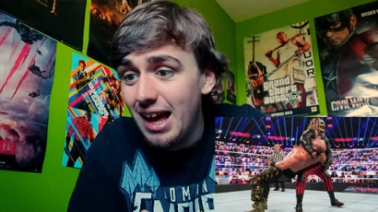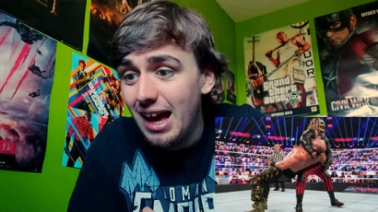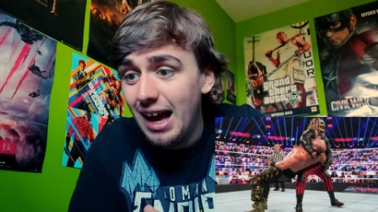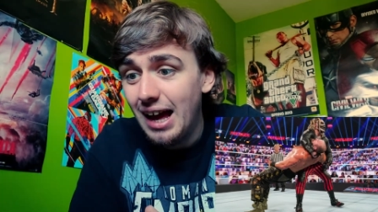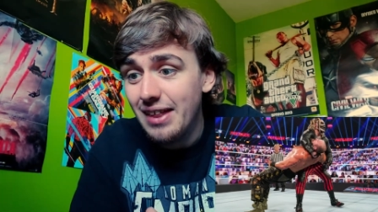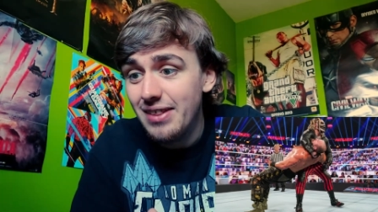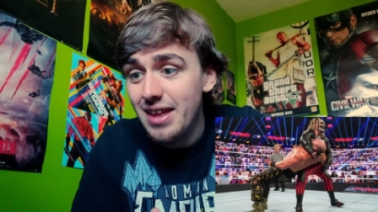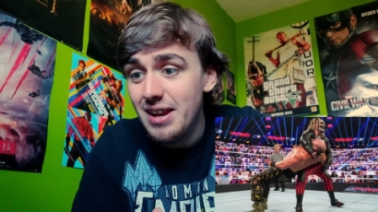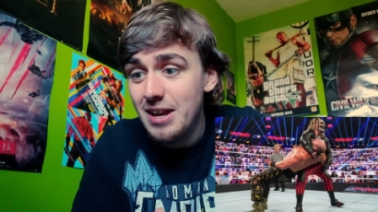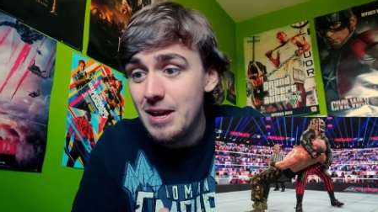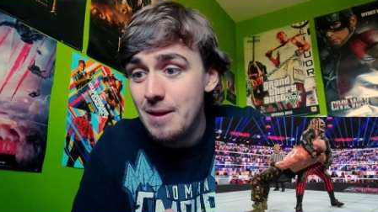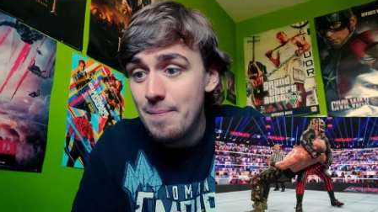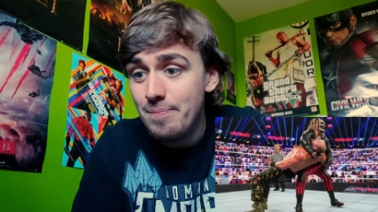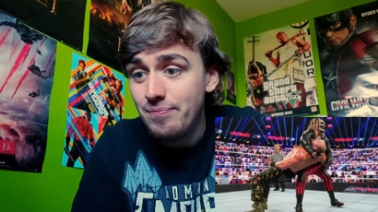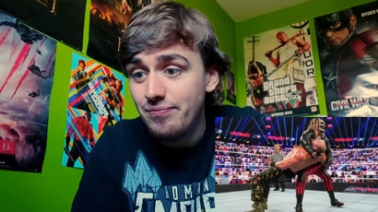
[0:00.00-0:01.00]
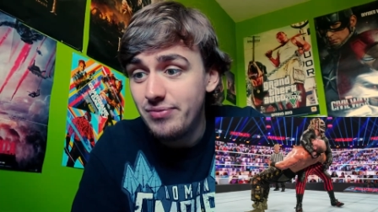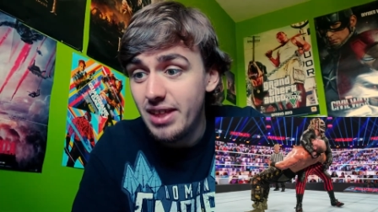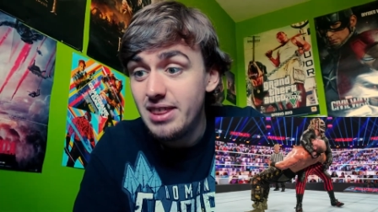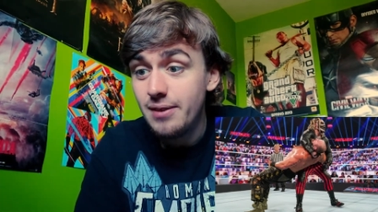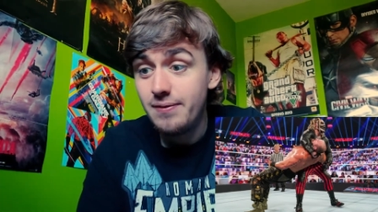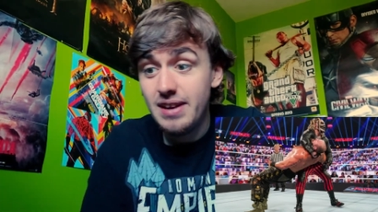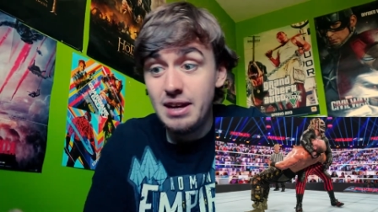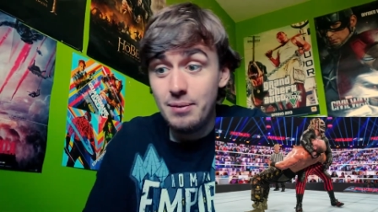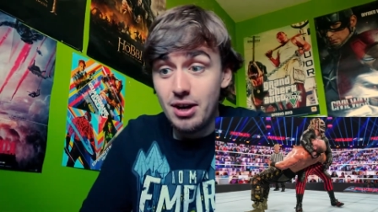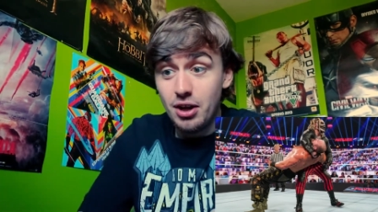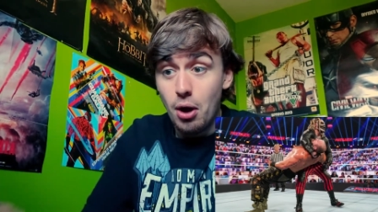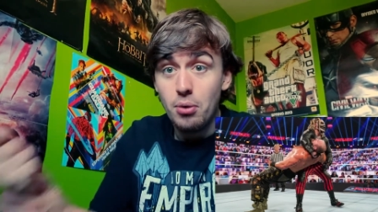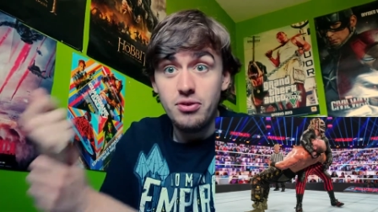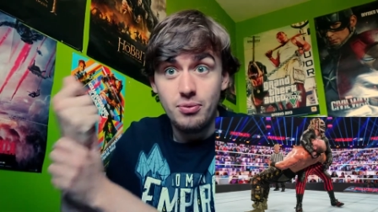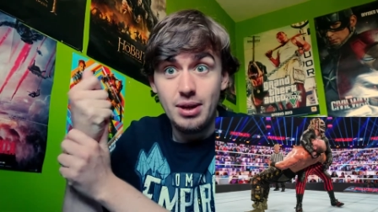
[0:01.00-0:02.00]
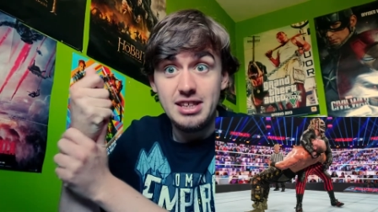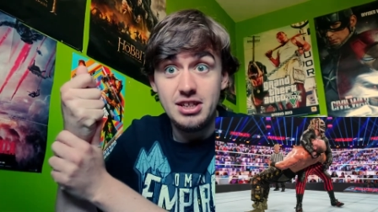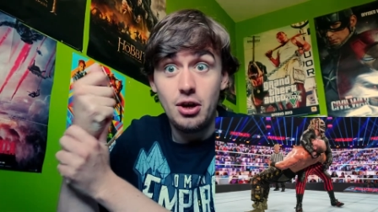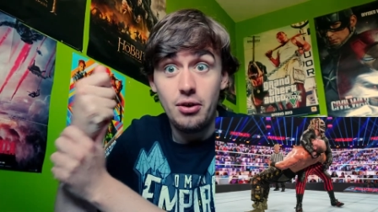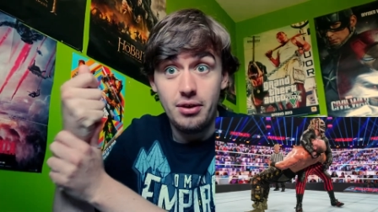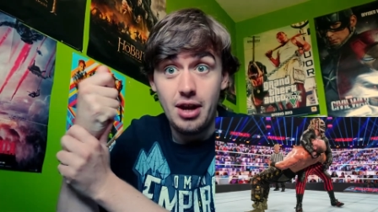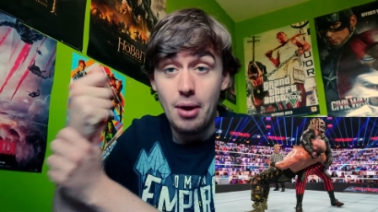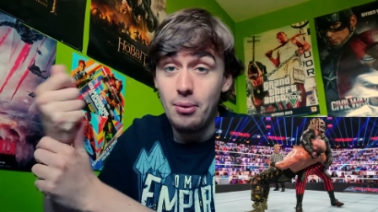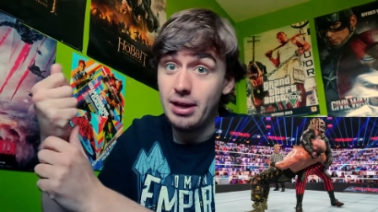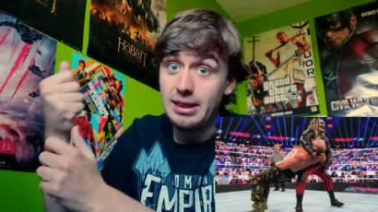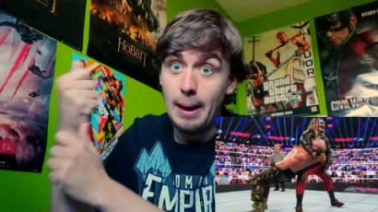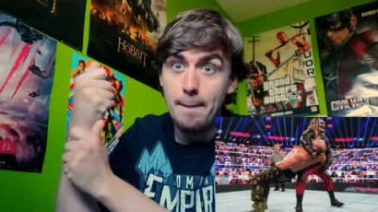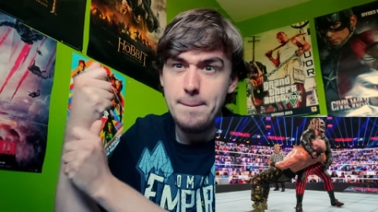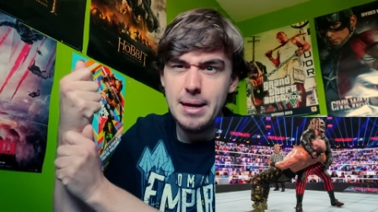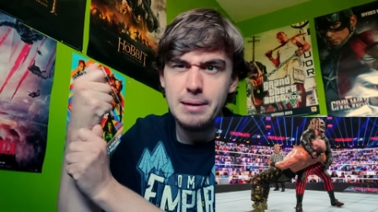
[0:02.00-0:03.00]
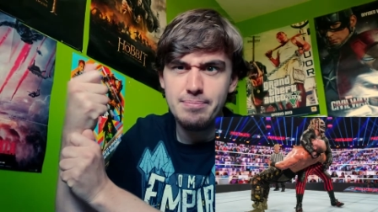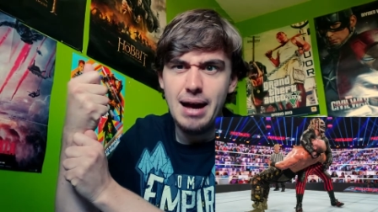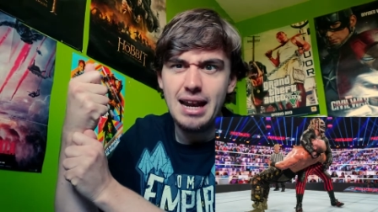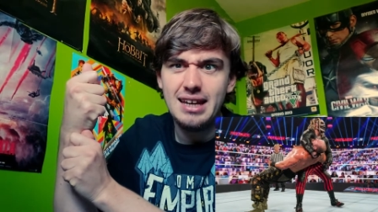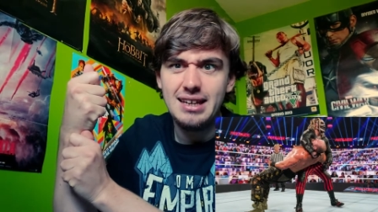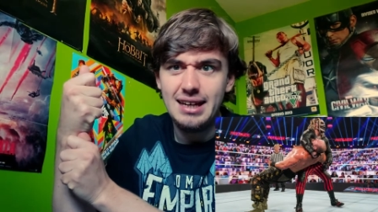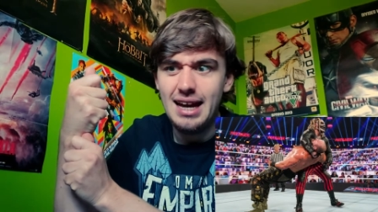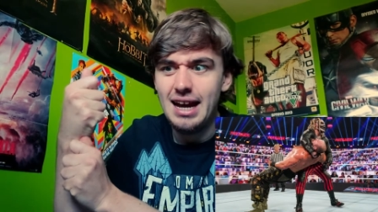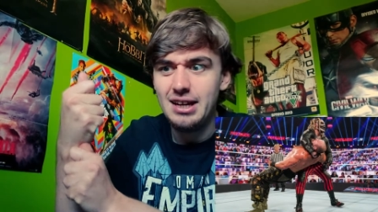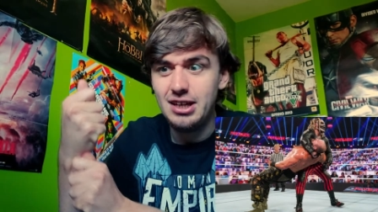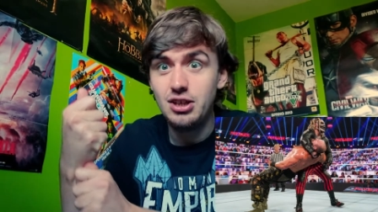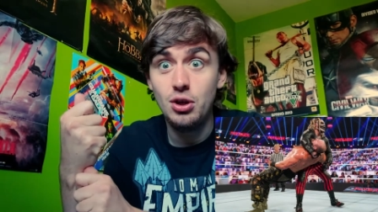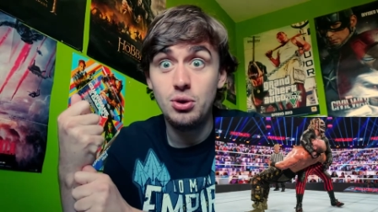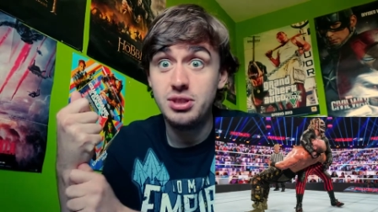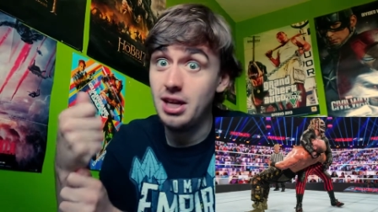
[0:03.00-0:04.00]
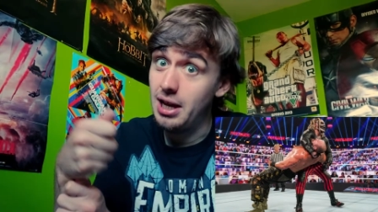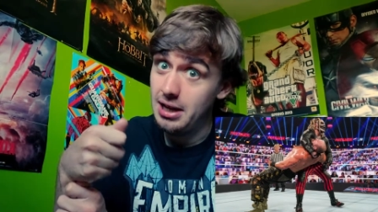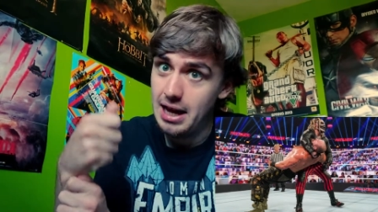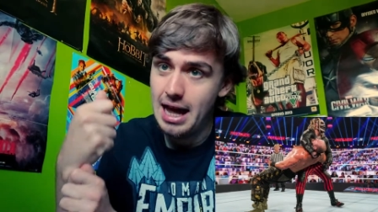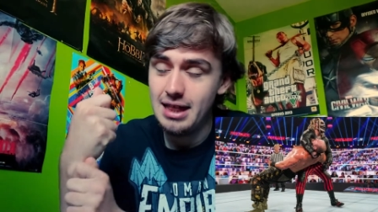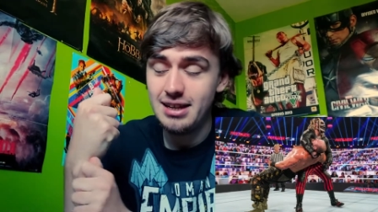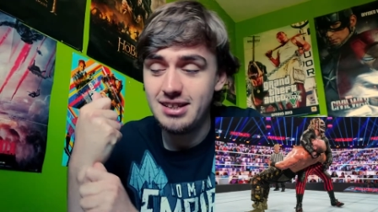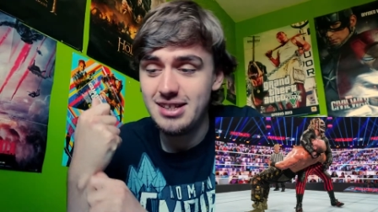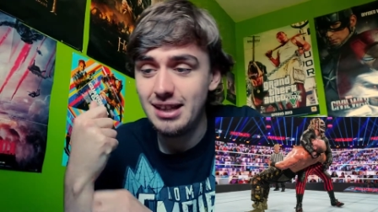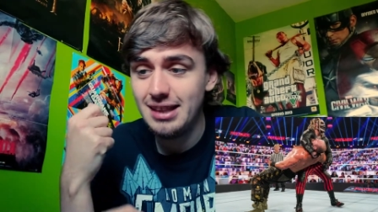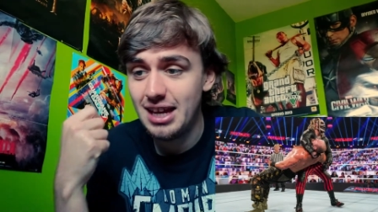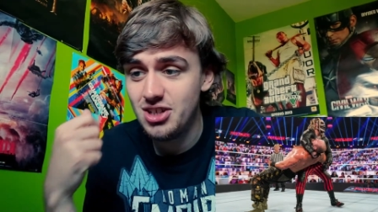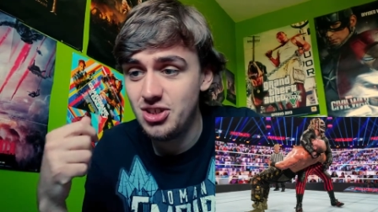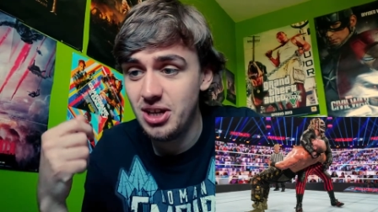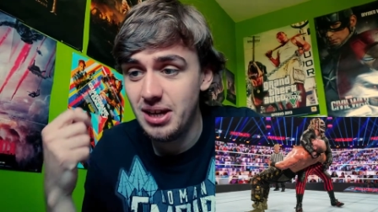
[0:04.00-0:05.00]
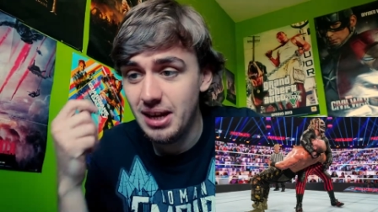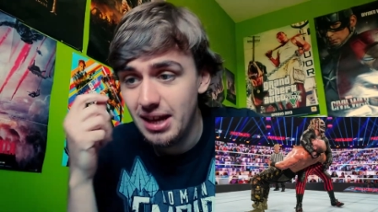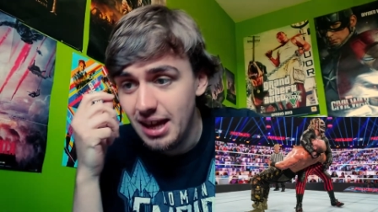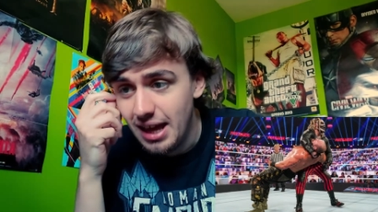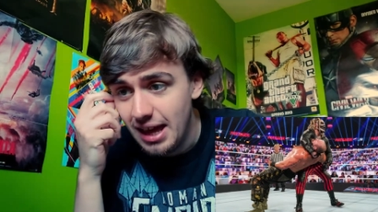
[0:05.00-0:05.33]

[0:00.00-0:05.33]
And then the Fiend went to go and get that big mallet he used at Hell in a Cell last year.